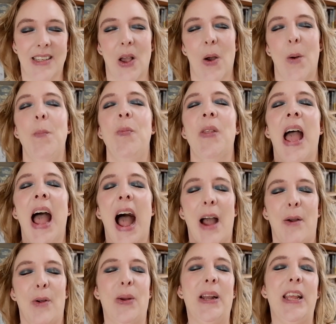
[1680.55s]
So
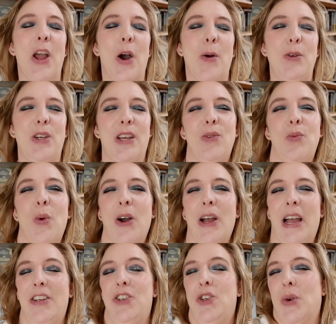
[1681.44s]
I really hope you
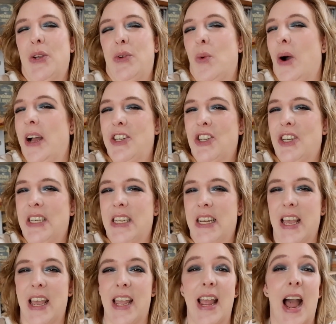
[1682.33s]
enjoyed watching
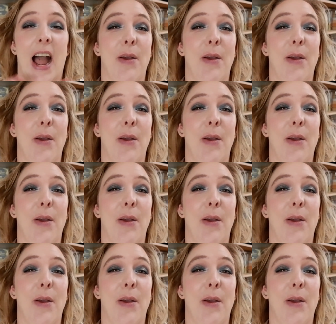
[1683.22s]
today.